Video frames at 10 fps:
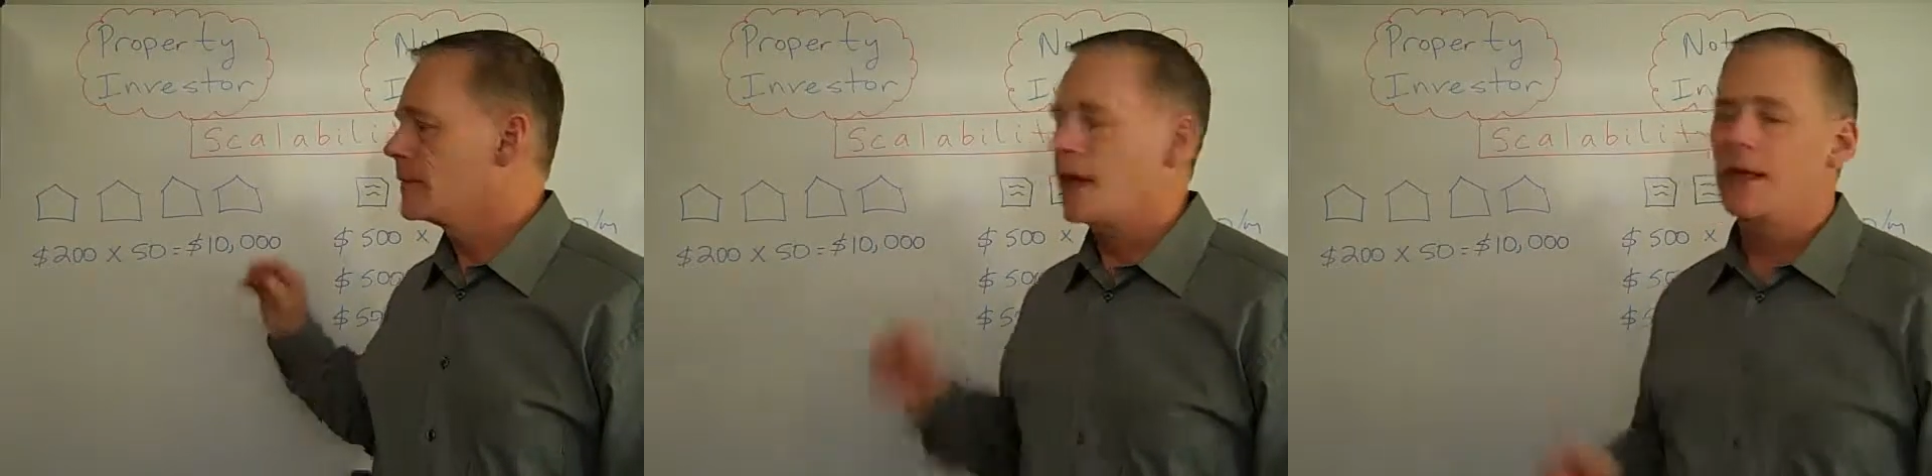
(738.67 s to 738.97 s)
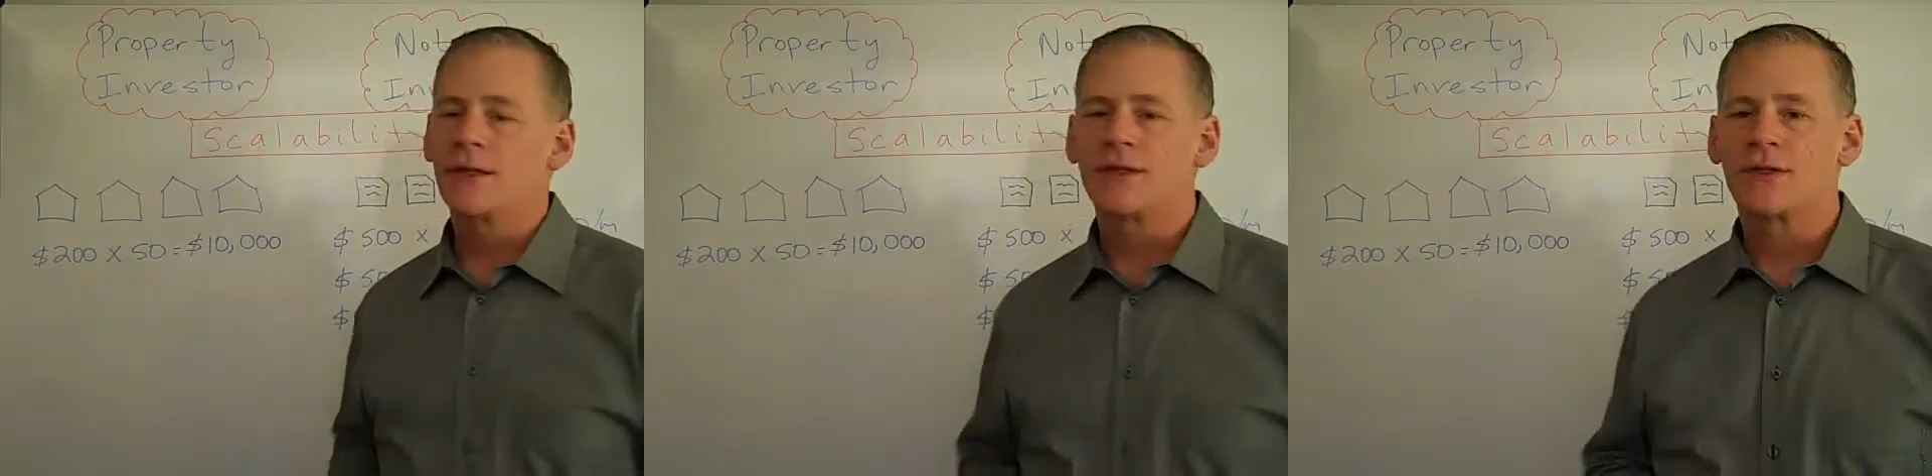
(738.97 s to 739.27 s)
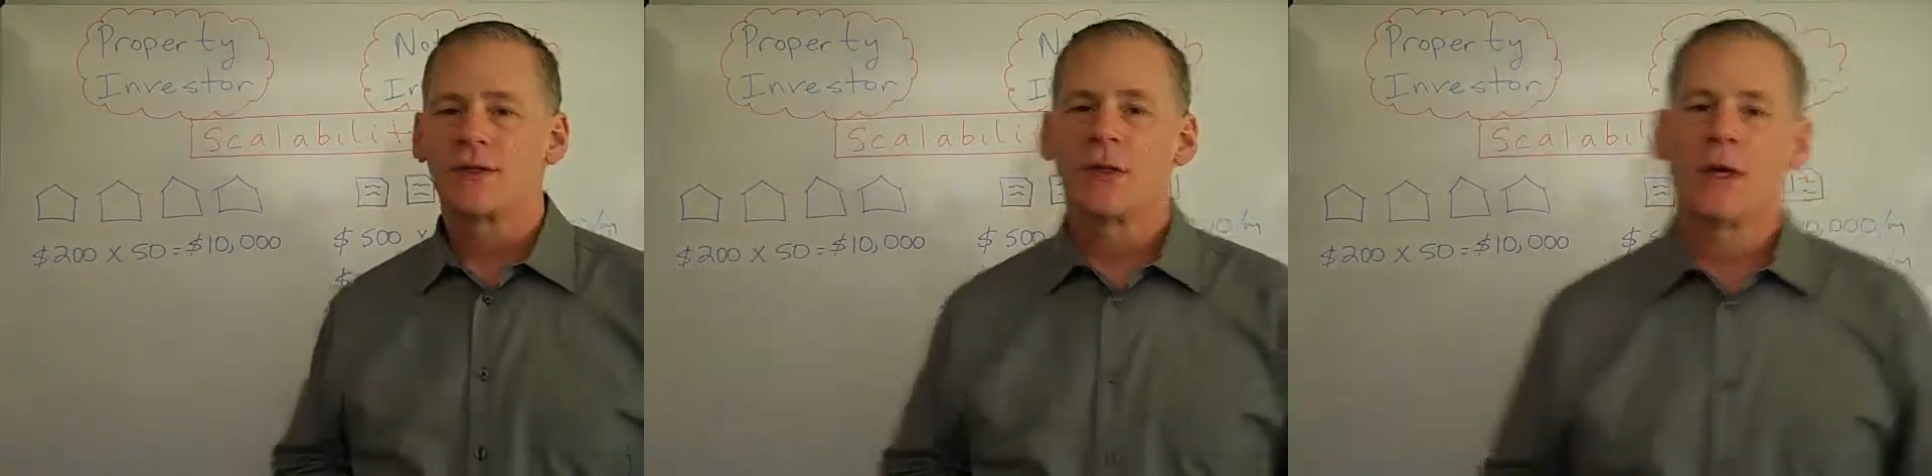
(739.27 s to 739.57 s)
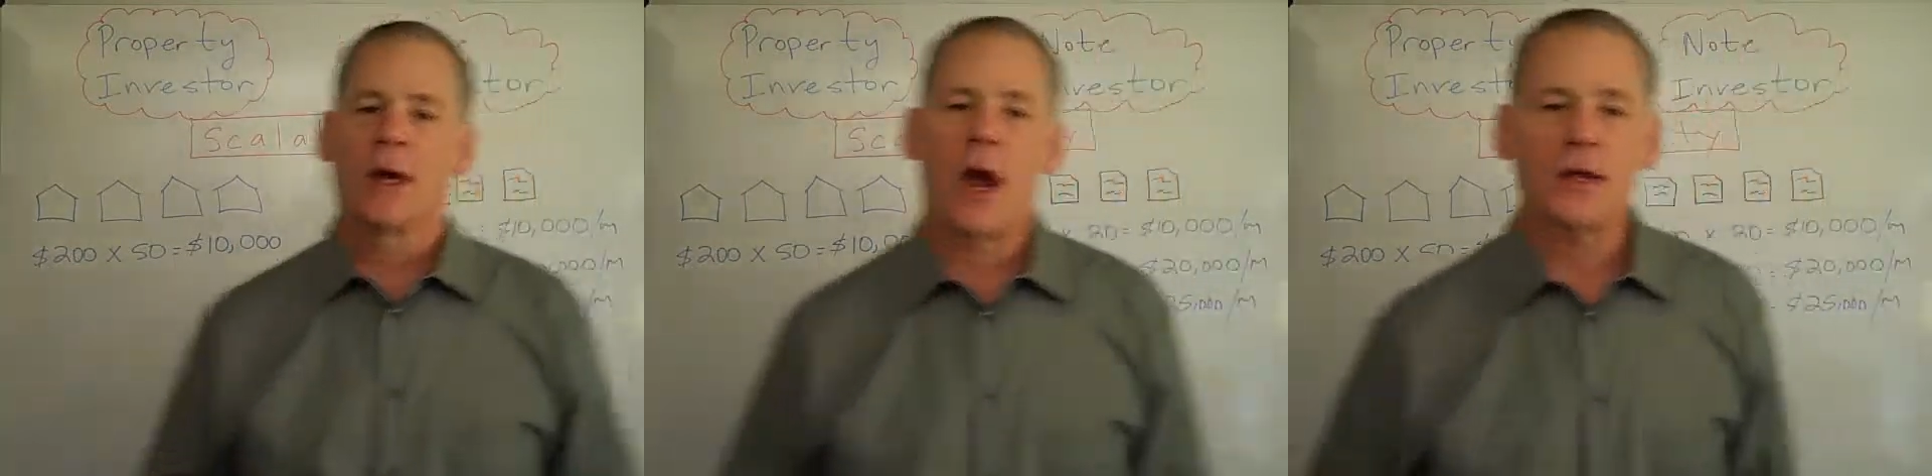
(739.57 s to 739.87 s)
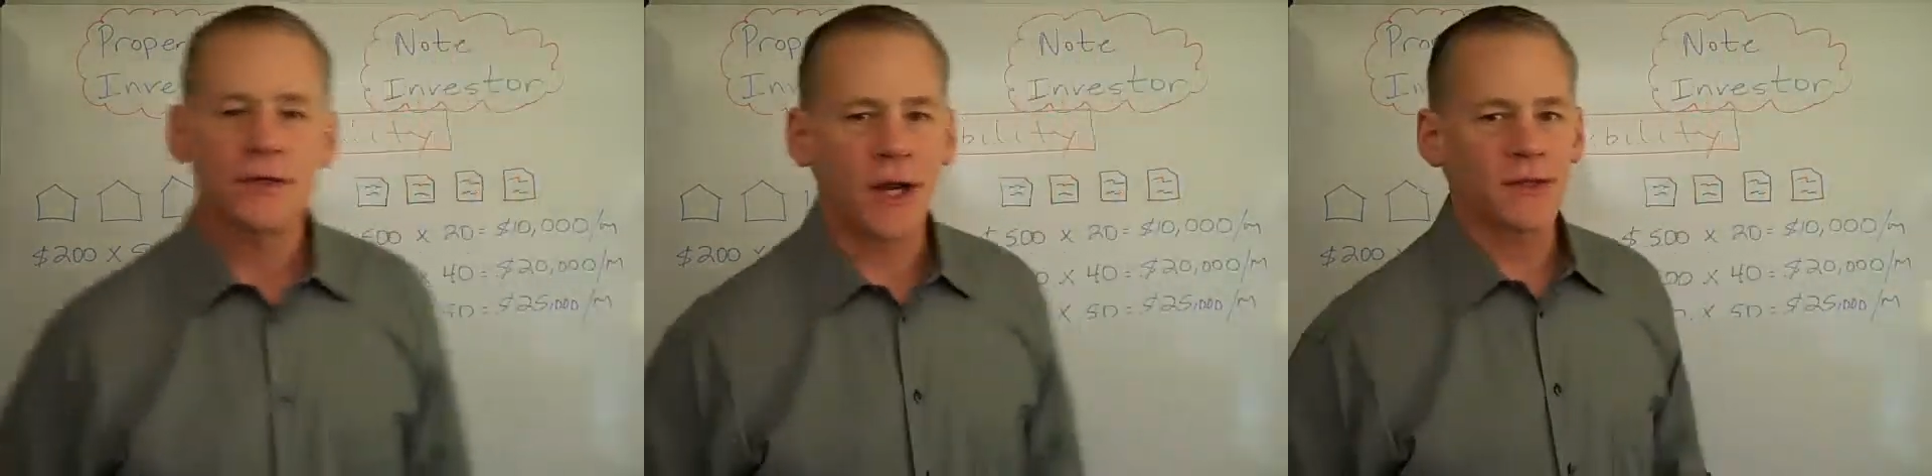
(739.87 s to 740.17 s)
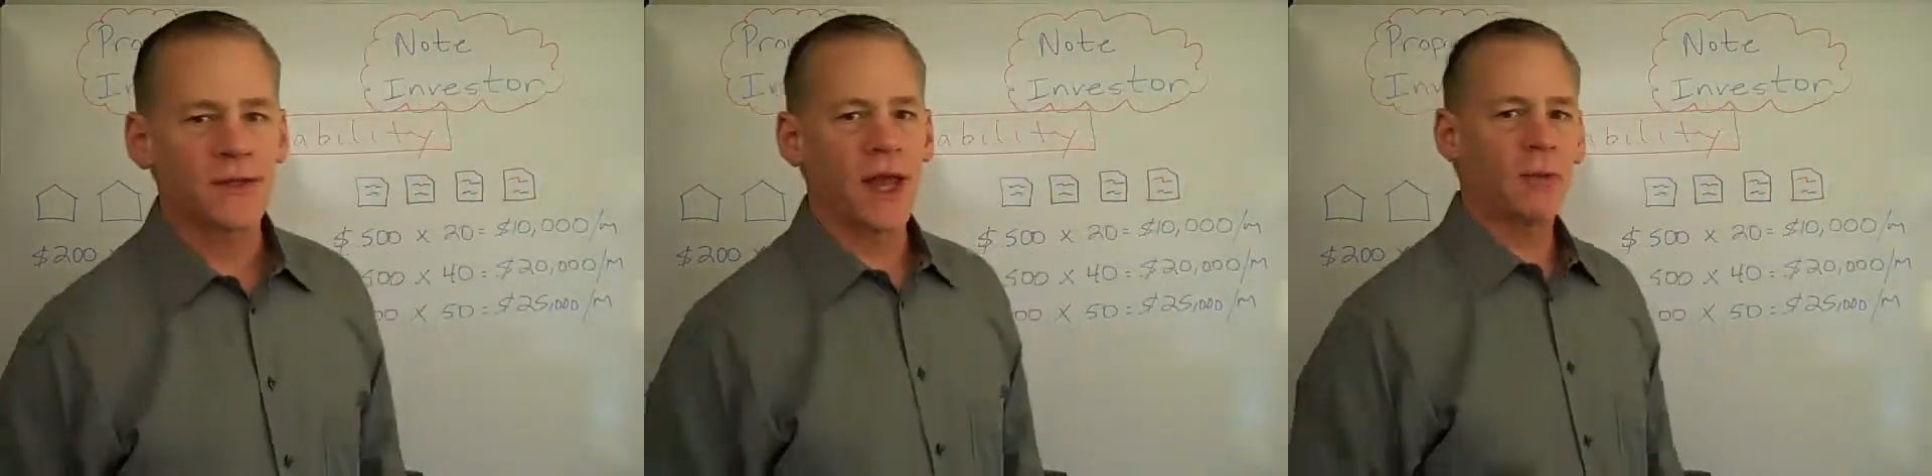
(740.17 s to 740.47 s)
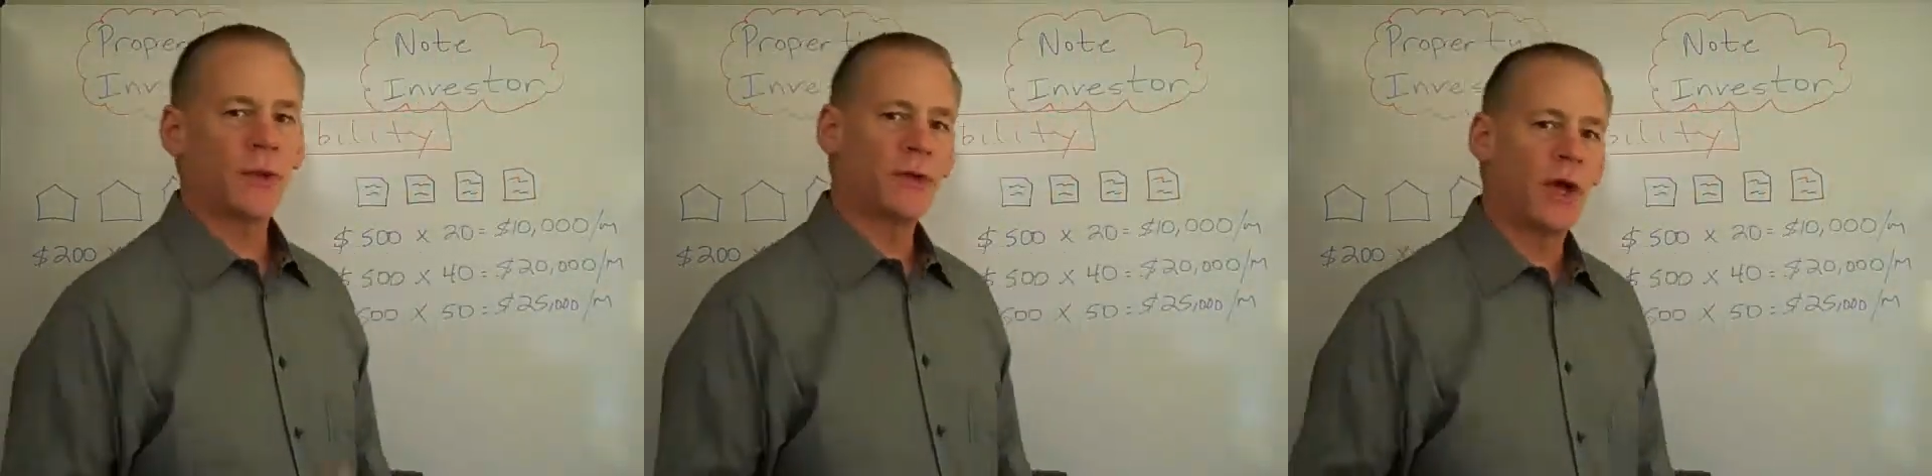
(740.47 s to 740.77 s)
Now, let's contrast
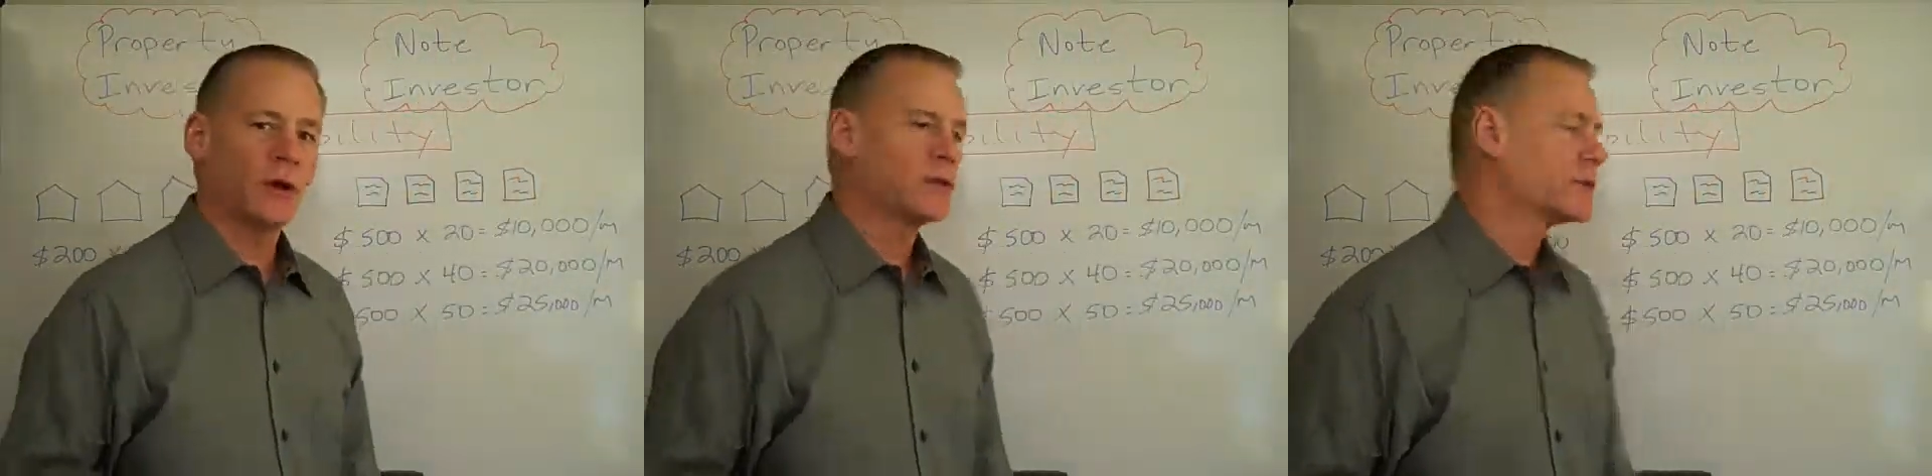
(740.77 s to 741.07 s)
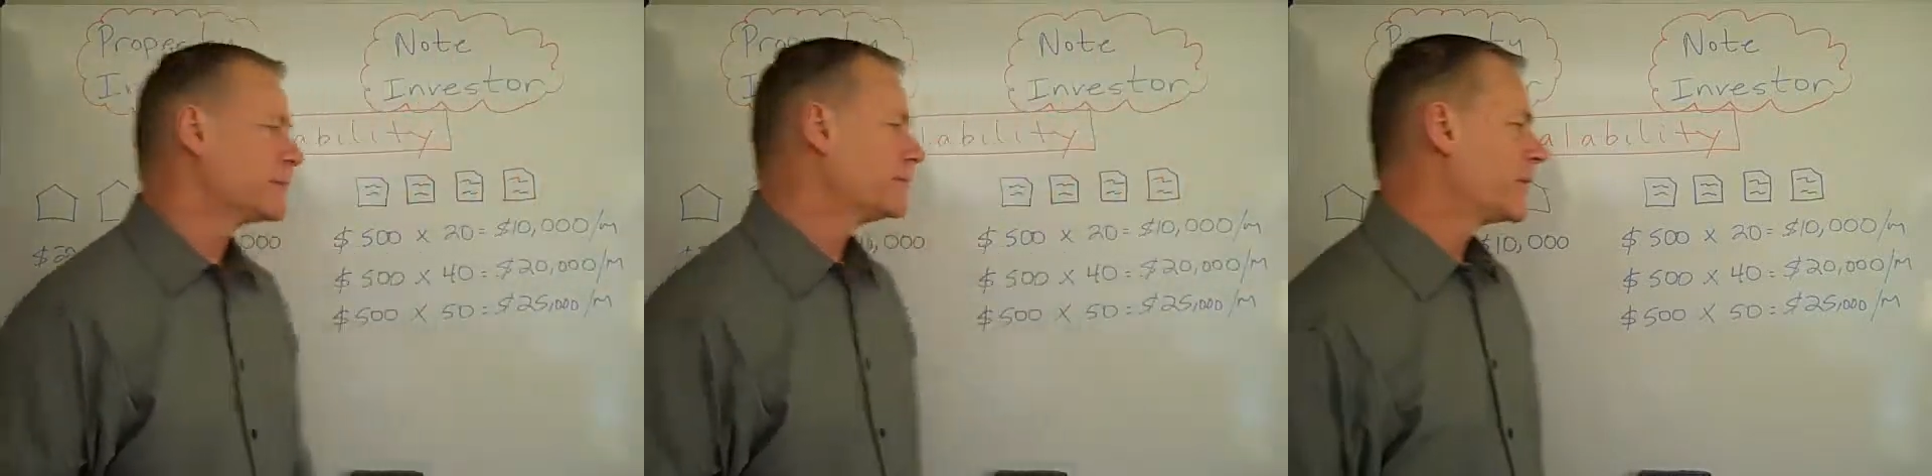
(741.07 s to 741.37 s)
that with notes.